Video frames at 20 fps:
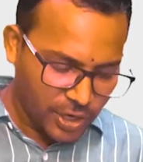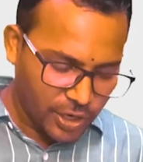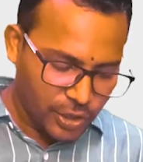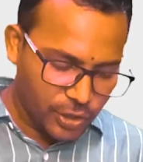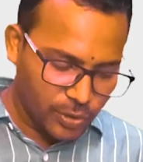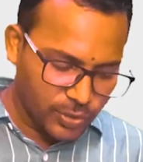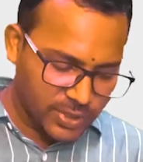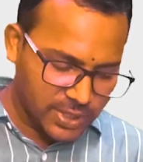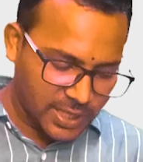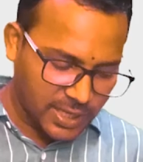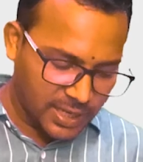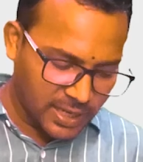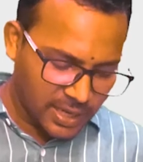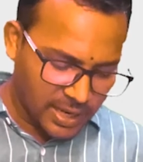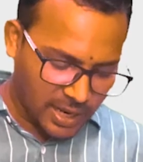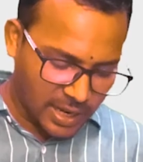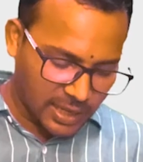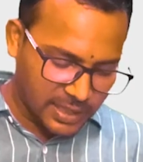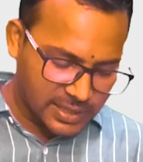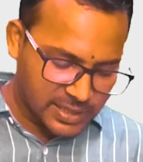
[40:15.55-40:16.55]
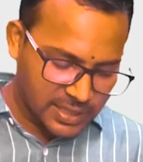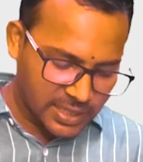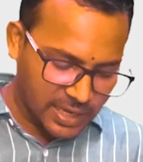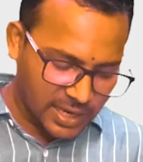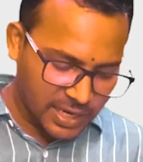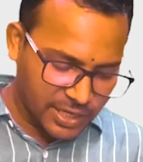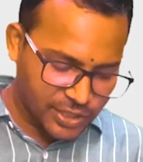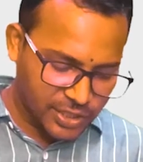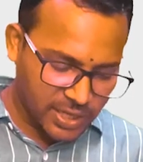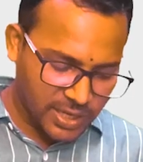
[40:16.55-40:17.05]
You see,
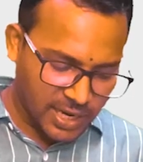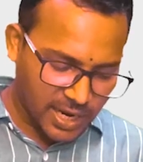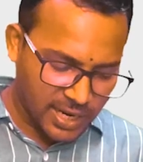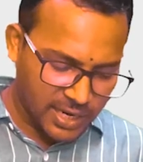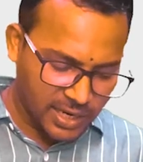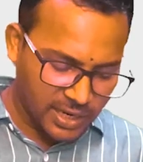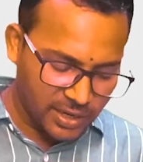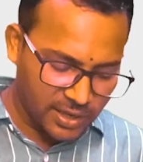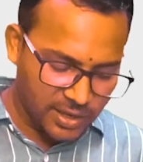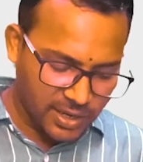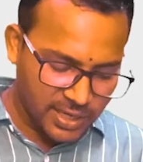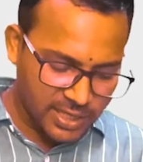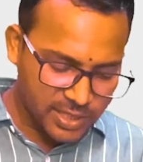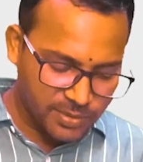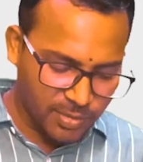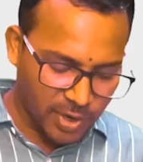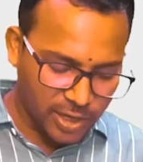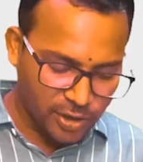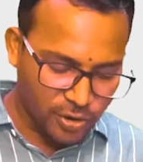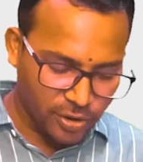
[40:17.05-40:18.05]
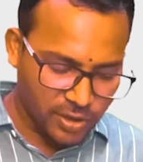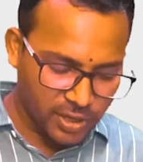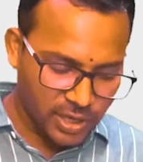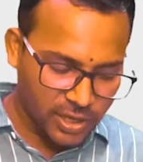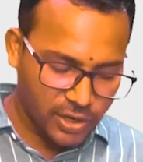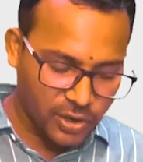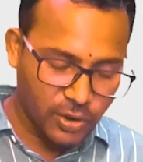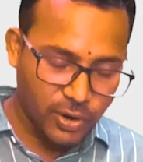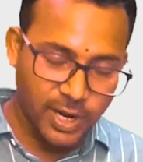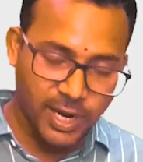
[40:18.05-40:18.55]
ulceration and increased mitotic
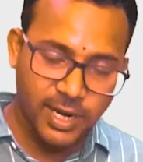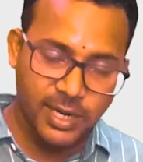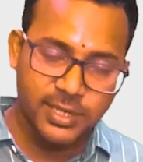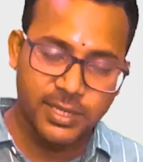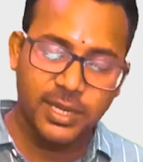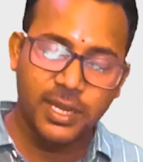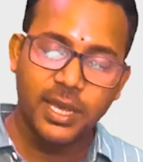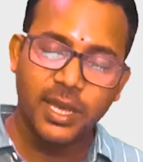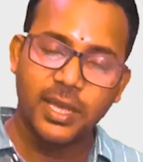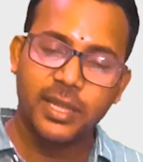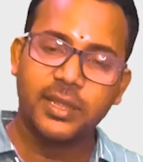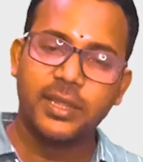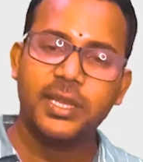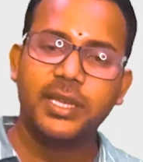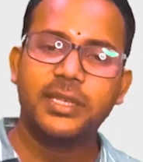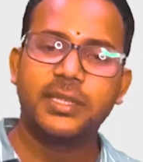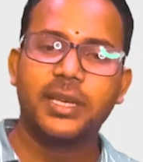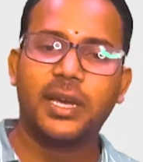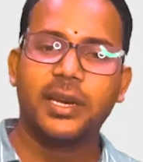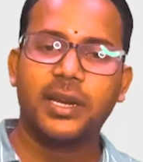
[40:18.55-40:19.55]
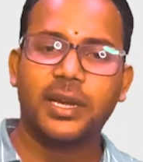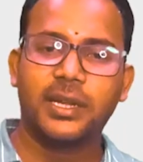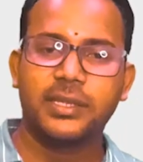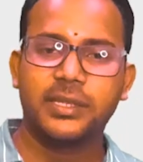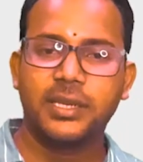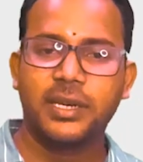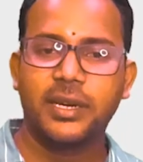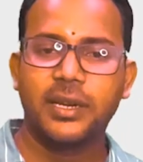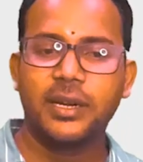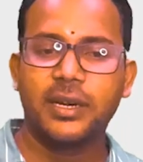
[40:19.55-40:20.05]
rates, these are
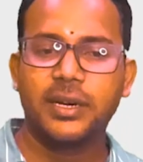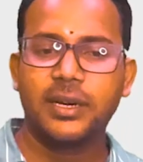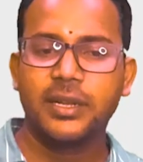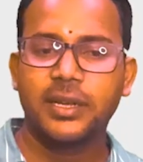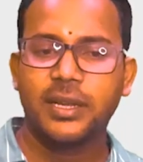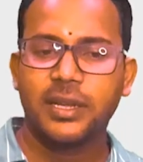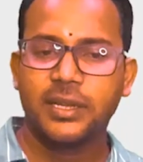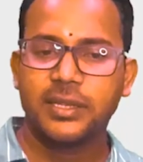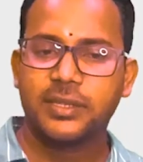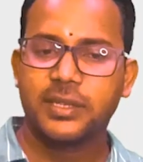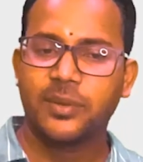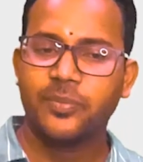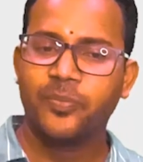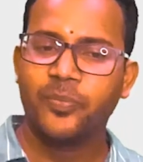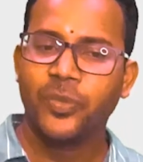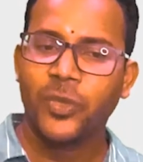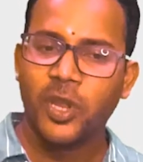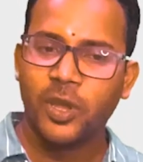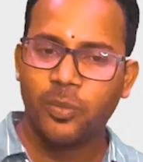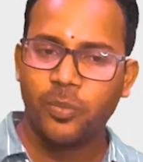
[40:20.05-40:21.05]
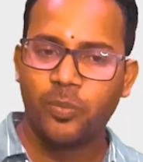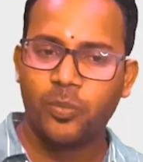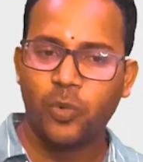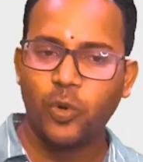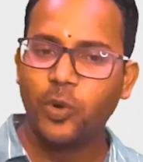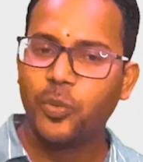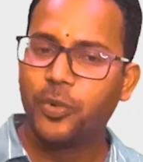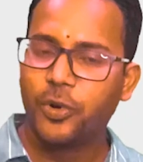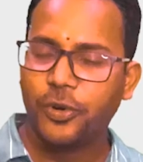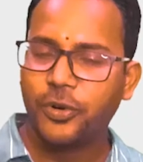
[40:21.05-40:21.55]
considered some
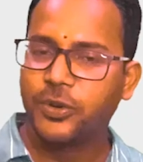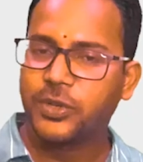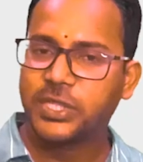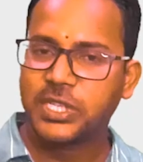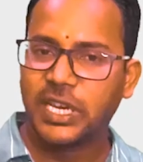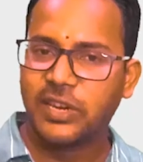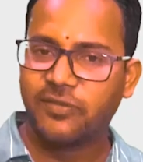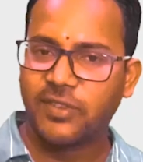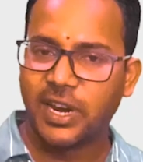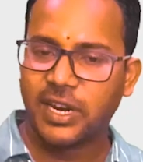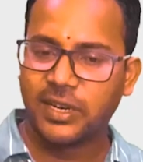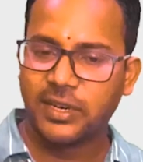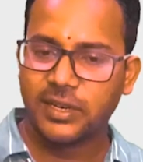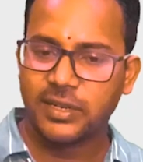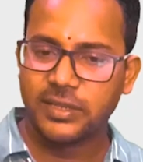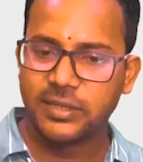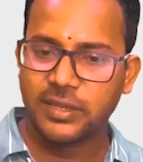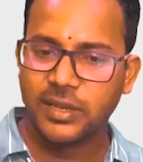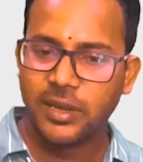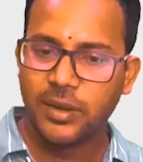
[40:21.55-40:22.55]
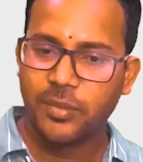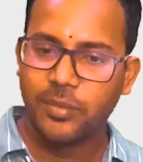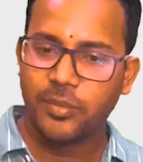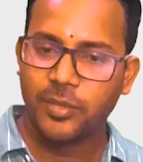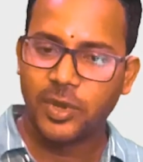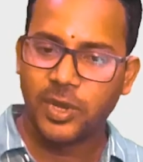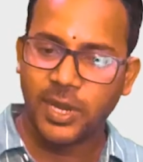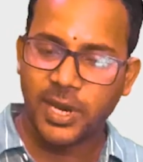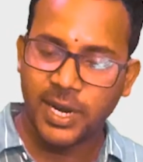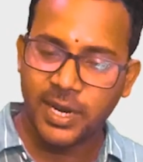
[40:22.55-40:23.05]
poor prognostic factors,
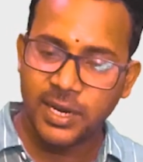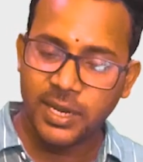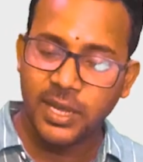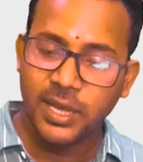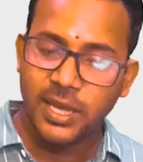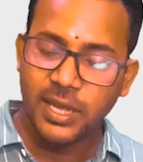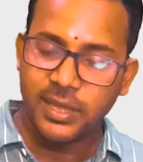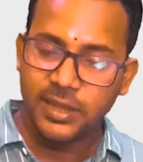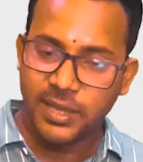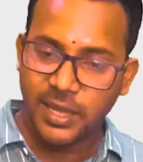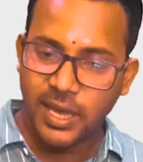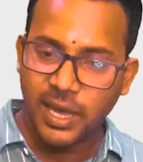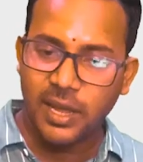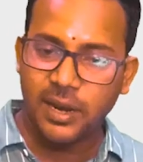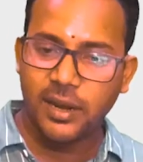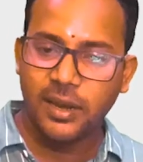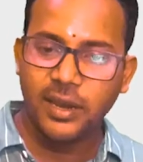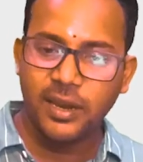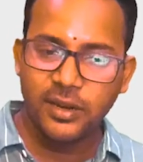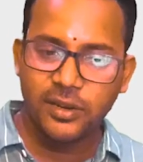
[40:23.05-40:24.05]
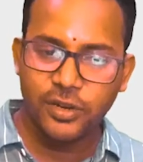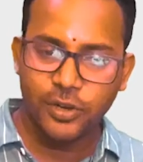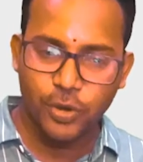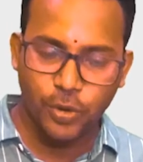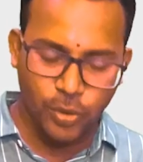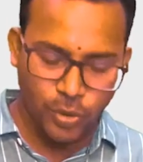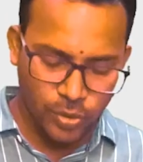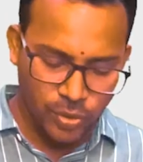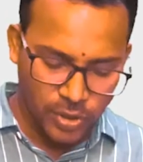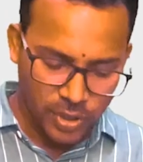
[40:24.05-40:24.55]
and they are linked
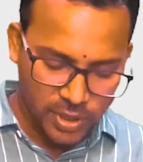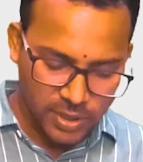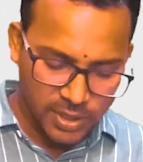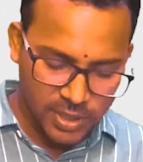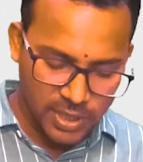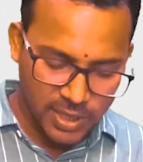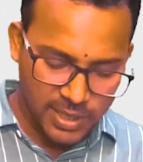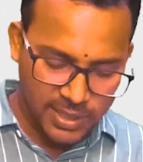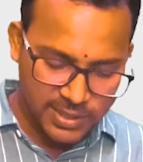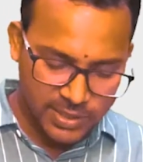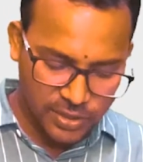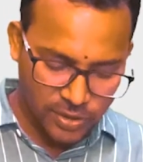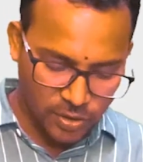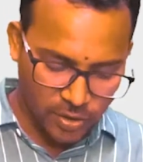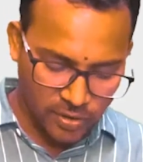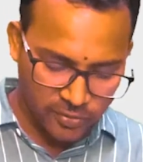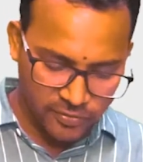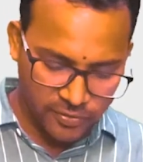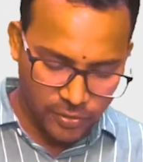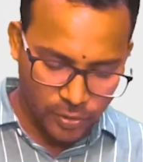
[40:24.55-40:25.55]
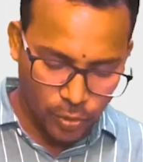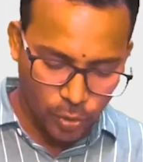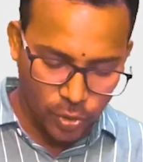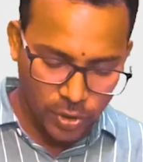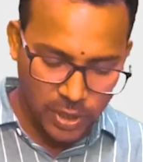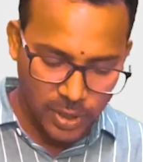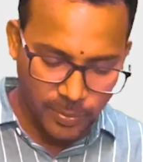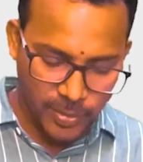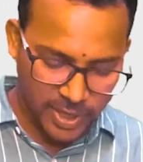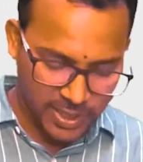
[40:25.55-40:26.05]
to the risk of
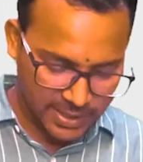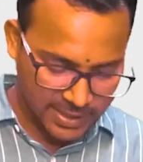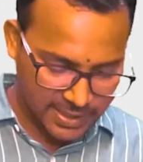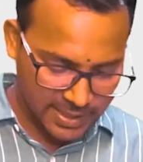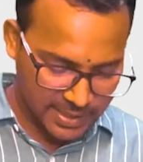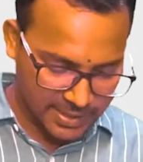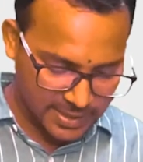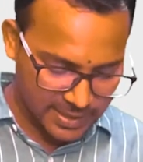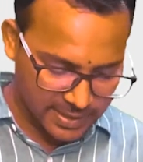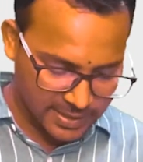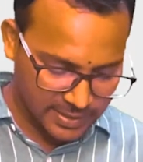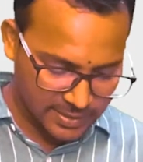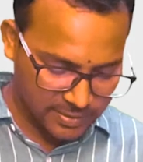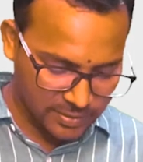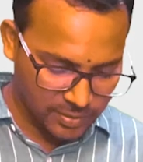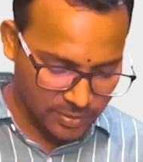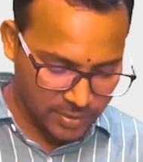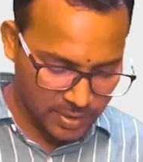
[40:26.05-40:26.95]
nodal metastasis.